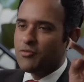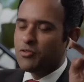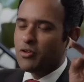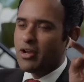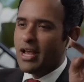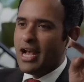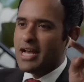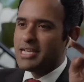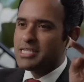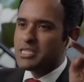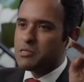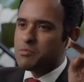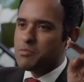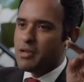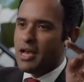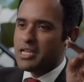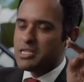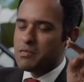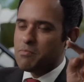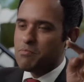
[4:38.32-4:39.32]
after he has
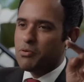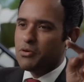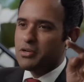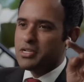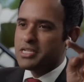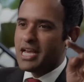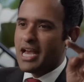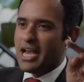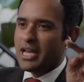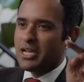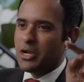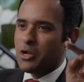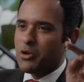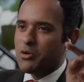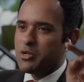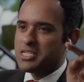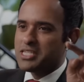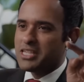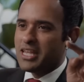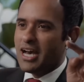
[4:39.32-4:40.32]
him put his hand
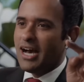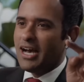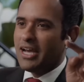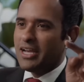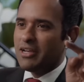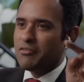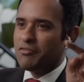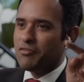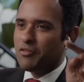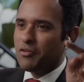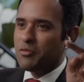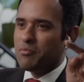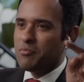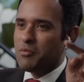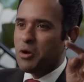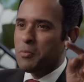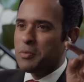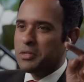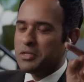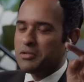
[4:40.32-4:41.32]
under his thigh for the
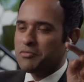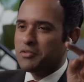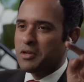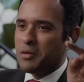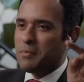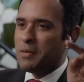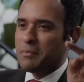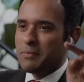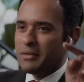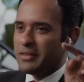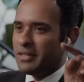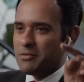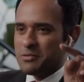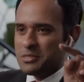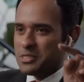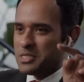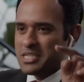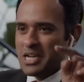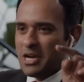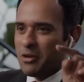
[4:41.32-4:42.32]
moment of commitment.
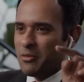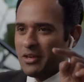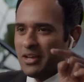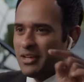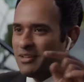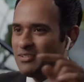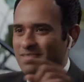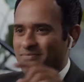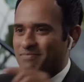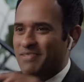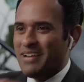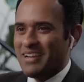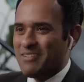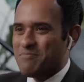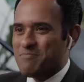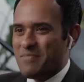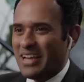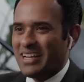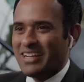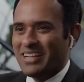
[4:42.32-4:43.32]
That was just how they
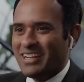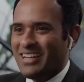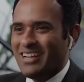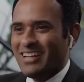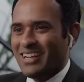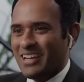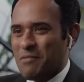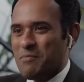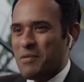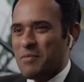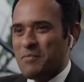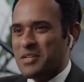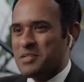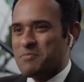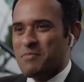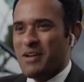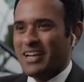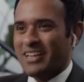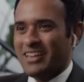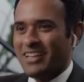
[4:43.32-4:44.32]
made
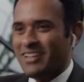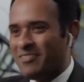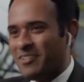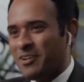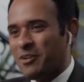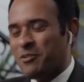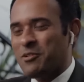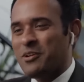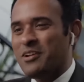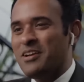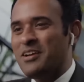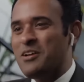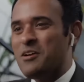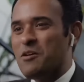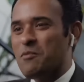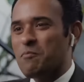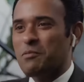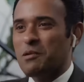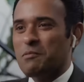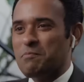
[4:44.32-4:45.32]
commitments back then. We don't
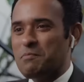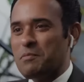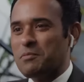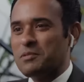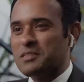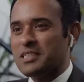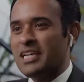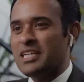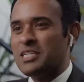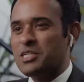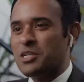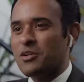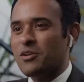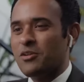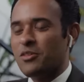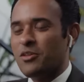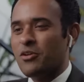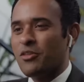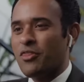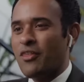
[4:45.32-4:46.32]
put people's hands
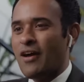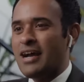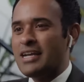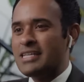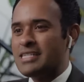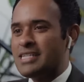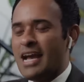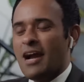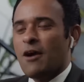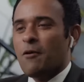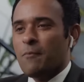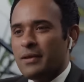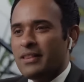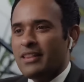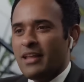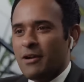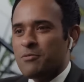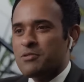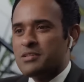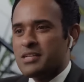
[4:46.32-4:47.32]
under their thighs now,
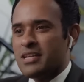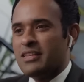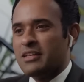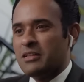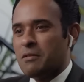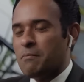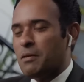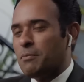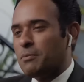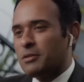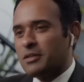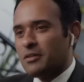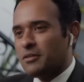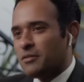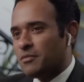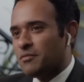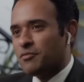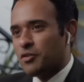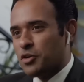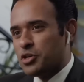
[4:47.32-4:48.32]
but that was, I think, the
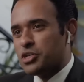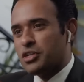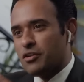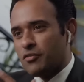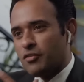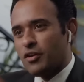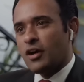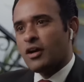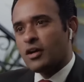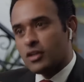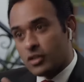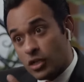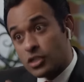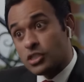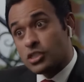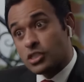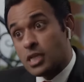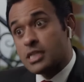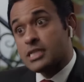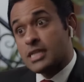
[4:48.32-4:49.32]
biblical version of
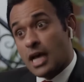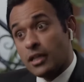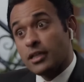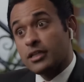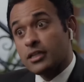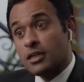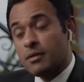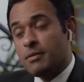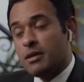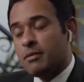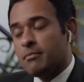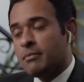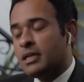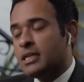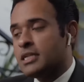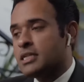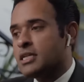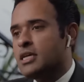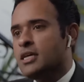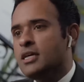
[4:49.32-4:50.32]
a solid
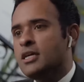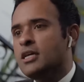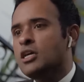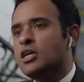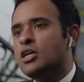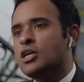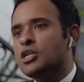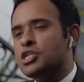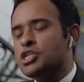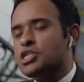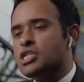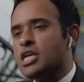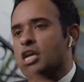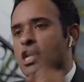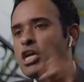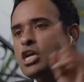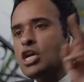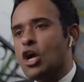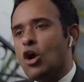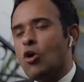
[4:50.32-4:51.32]
commitment to
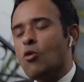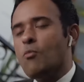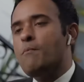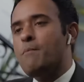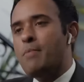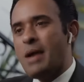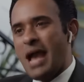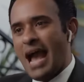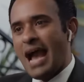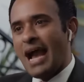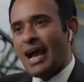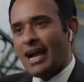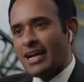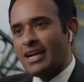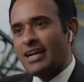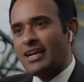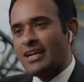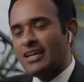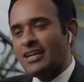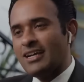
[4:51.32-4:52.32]
say, go
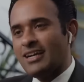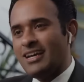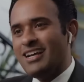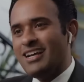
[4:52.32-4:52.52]
back